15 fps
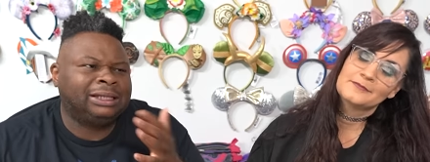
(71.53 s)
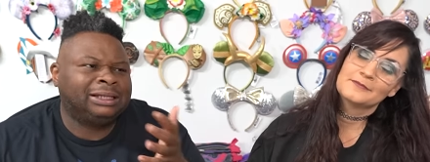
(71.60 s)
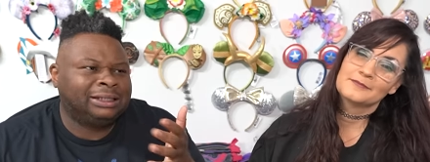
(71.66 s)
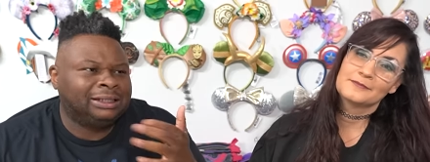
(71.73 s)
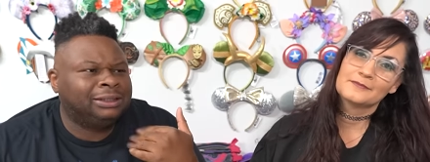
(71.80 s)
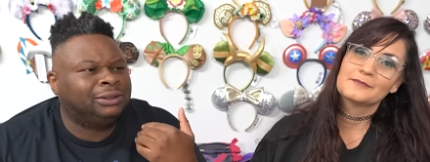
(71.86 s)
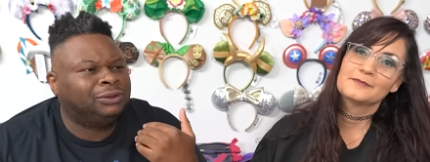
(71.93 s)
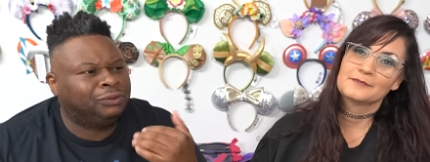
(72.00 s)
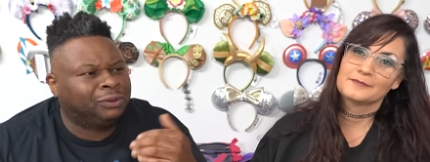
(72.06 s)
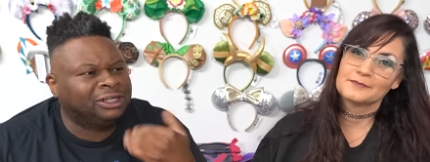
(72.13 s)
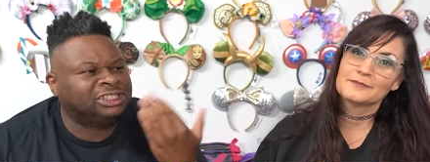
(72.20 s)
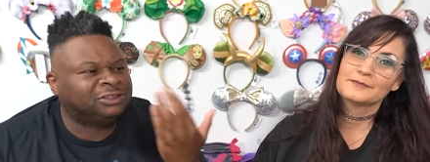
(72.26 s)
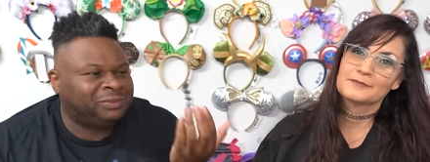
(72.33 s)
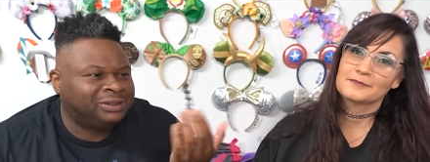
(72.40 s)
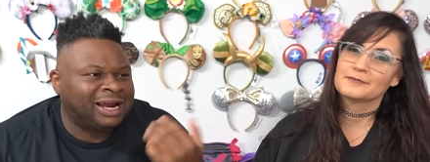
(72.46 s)
Speaker 1: the
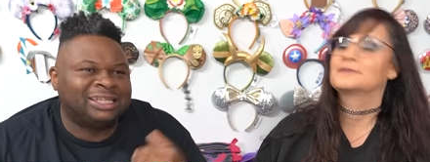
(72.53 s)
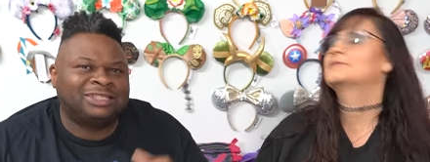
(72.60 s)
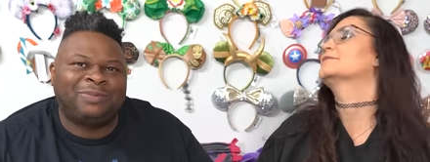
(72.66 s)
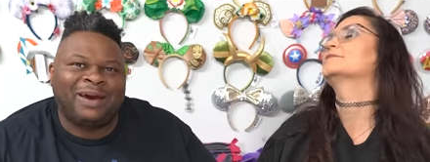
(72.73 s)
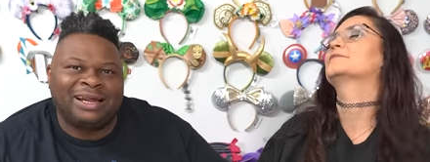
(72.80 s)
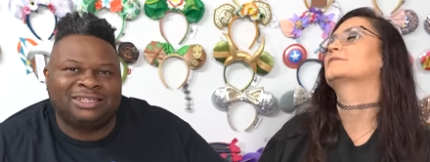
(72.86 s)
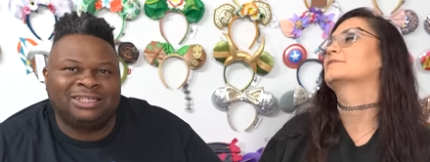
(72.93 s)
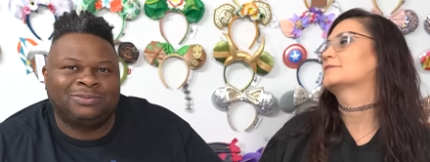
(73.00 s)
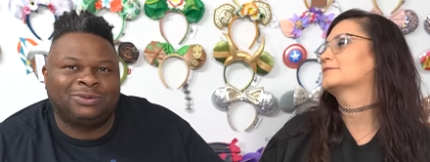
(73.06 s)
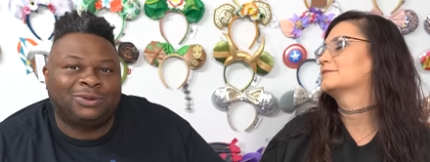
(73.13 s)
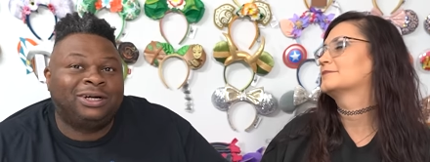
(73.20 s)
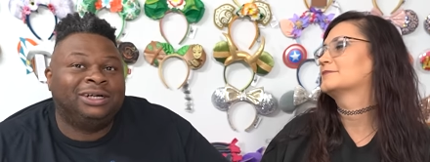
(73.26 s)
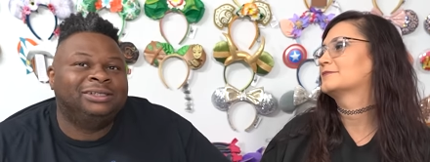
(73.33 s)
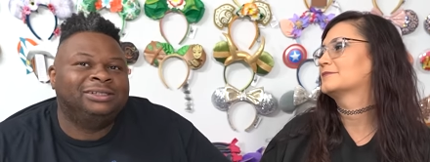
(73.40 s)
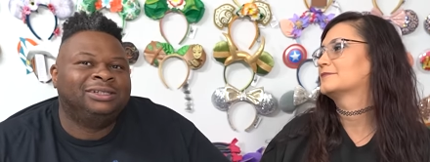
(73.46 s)
worst, but not as bad as number
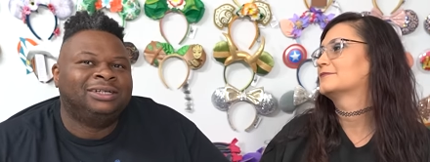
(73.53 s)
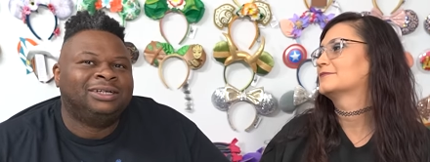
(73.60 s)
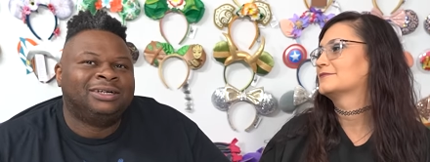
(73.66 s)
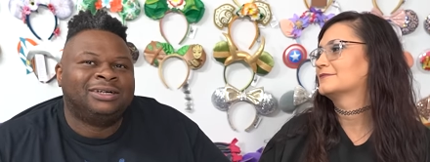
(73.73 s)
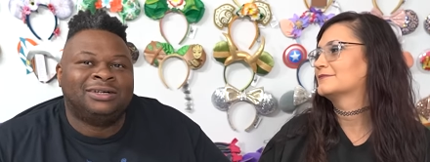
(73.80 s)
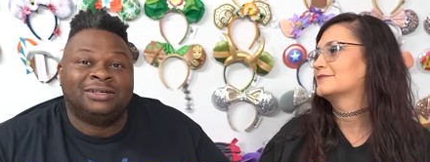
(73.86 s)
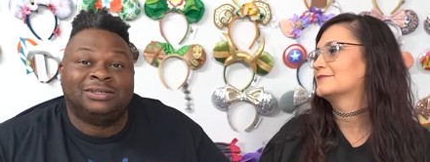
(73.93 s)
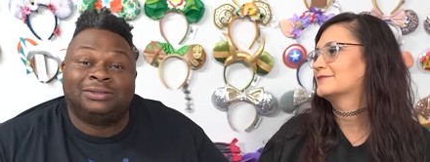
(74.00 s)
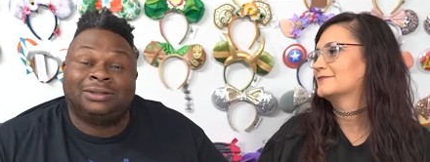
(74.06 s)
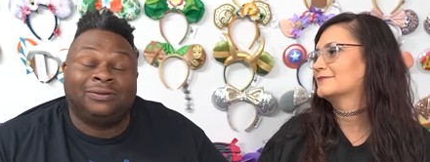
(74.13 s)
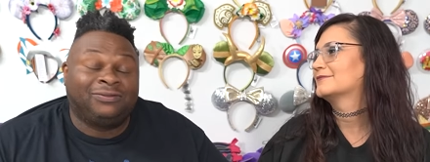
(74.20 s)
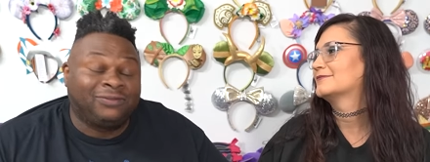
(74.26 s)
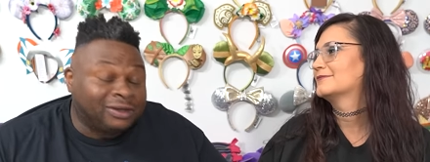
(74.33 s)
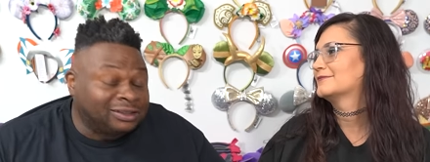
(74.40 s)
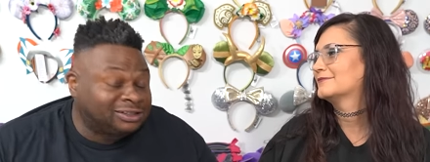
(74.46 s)
one. So
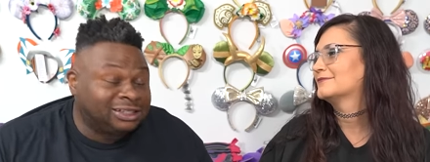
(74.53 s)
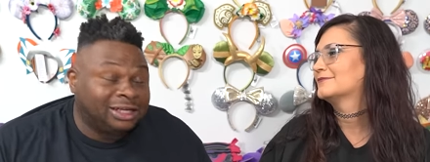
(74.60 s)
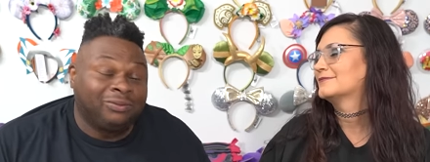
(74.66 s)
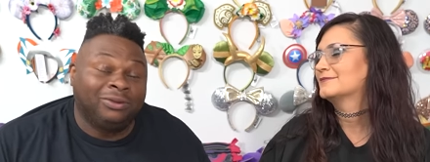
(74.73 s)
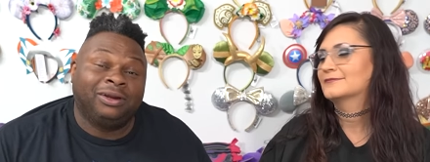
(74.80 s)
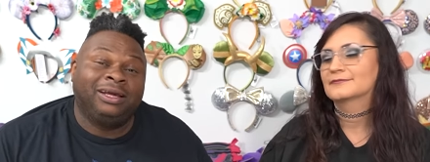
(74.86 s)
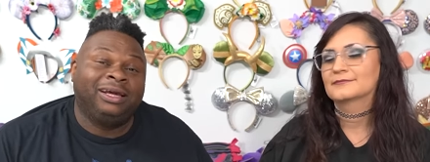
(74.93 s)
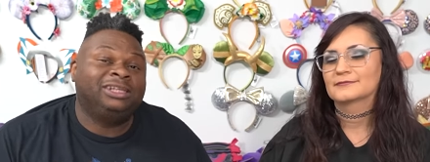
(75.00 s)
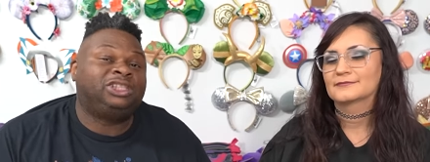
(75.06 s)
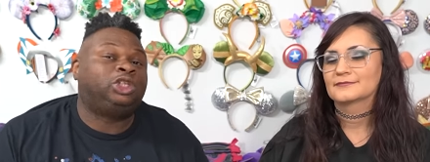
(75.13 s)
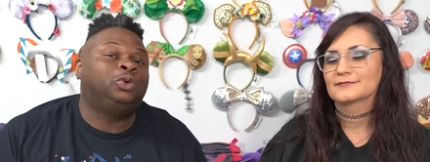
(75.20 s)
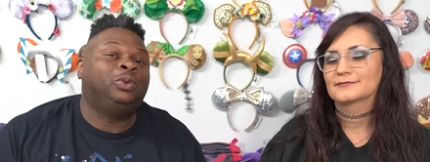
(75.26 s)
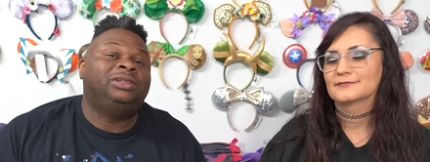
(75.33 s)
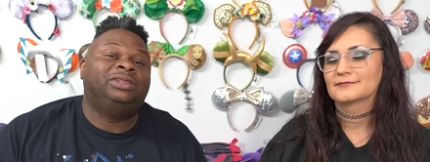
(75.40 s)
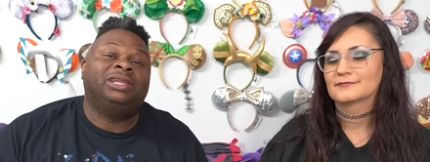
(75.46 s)
first up, we're gonna hit
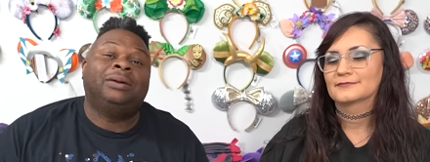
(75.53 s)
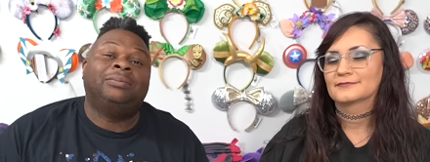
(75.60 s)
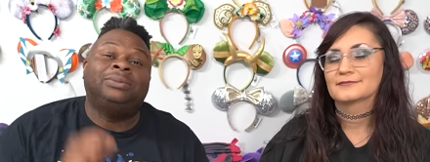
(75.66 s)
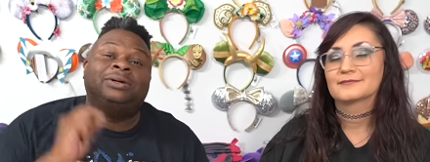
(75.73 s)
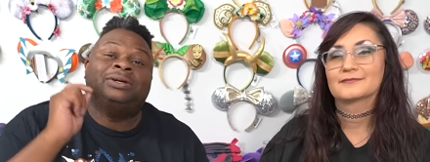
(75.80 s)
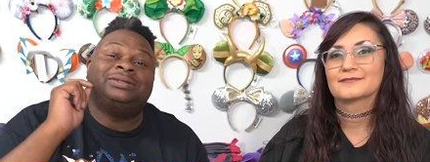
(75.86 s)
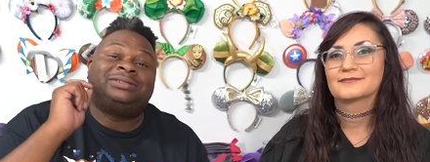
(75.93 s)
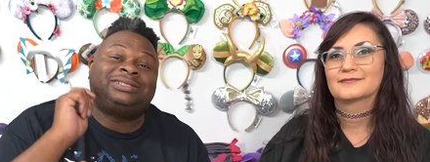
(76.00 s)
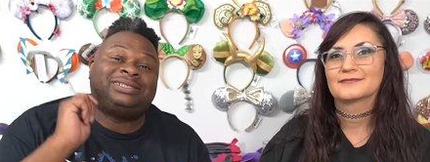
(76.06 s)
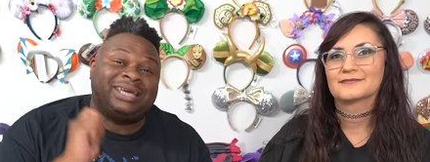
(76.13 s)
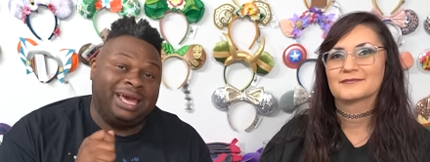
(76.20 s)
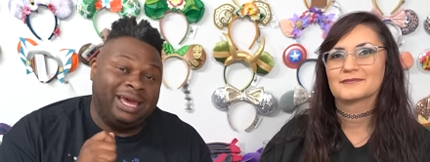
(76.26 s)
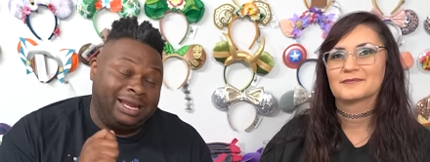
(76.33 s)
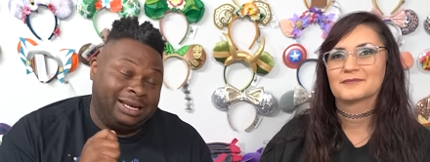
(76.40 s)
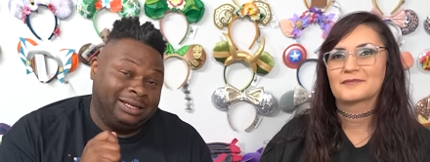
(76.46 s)
you with number
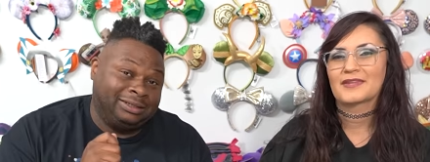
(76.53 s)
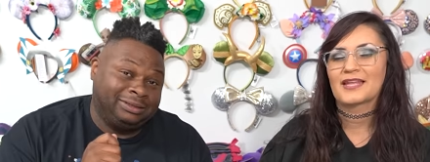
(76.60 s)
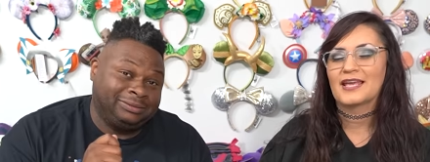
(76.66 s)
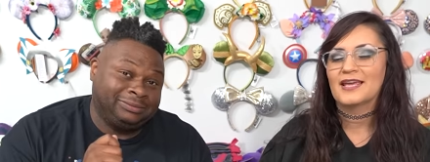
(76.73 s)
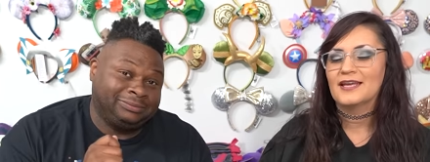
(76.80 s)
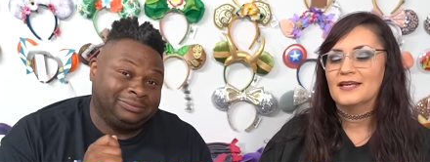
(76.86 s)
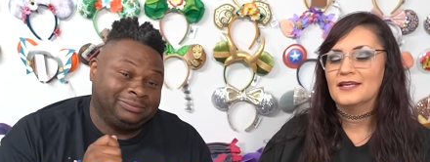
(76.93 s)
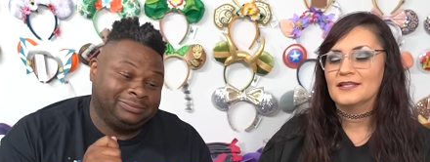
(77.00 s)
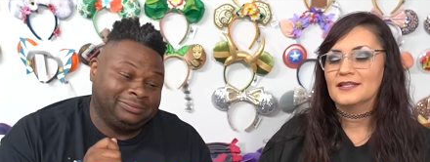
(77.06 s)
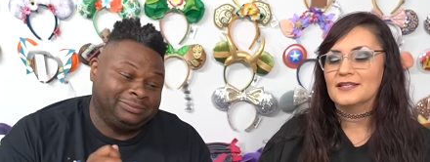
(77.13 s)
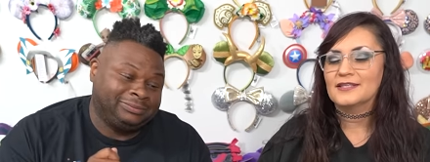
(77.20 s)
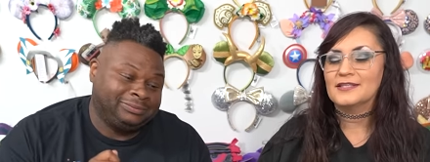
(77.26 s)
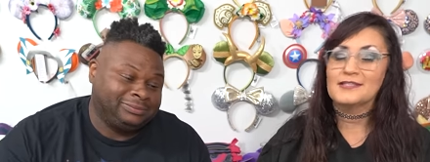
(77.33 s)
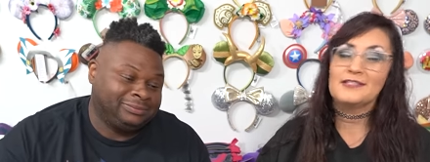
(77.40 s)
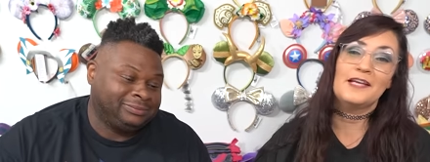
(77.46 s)
ten.
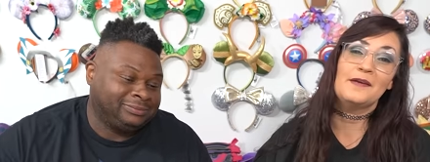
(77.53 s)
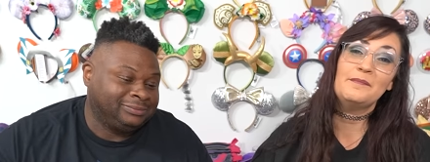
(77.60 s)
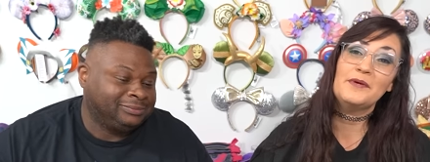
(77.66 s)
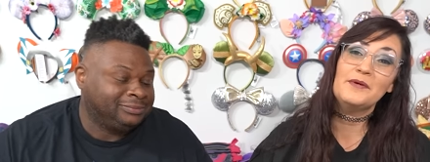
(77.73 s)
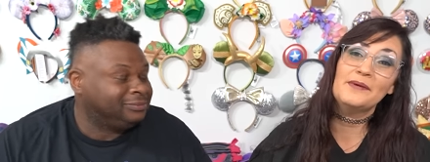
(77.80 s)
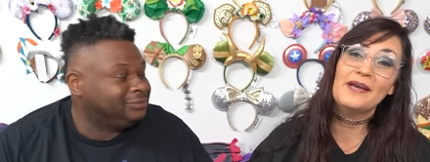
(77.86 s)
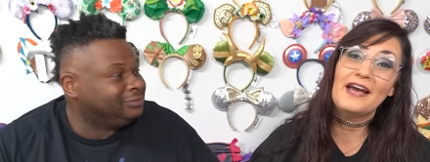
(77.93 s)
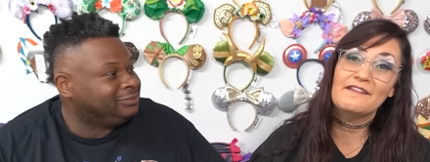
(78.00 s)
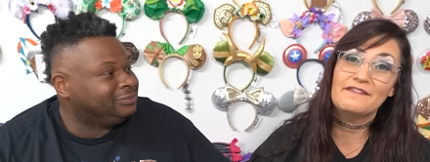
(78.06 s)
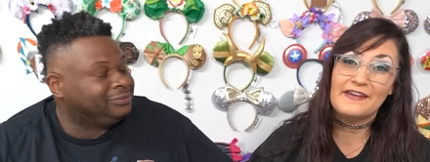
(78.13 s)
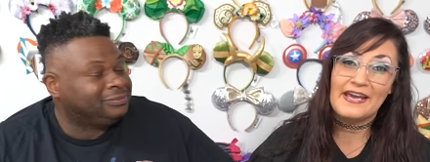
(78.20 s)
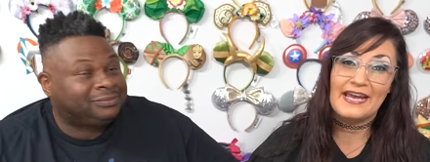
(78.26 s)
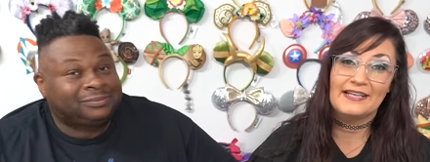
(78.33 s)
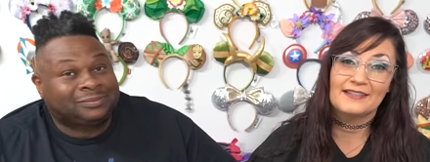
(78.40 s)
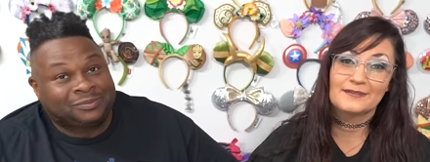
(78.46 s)
Speaker 2: Contempo
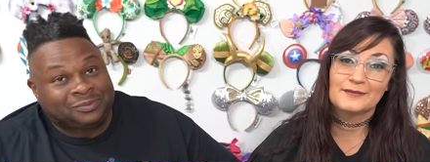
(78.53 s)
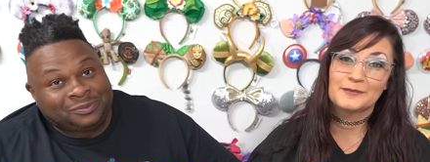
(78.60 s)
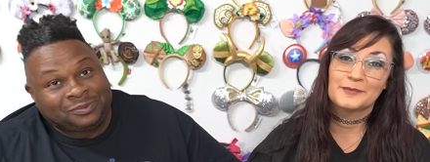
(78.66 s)
Cafe.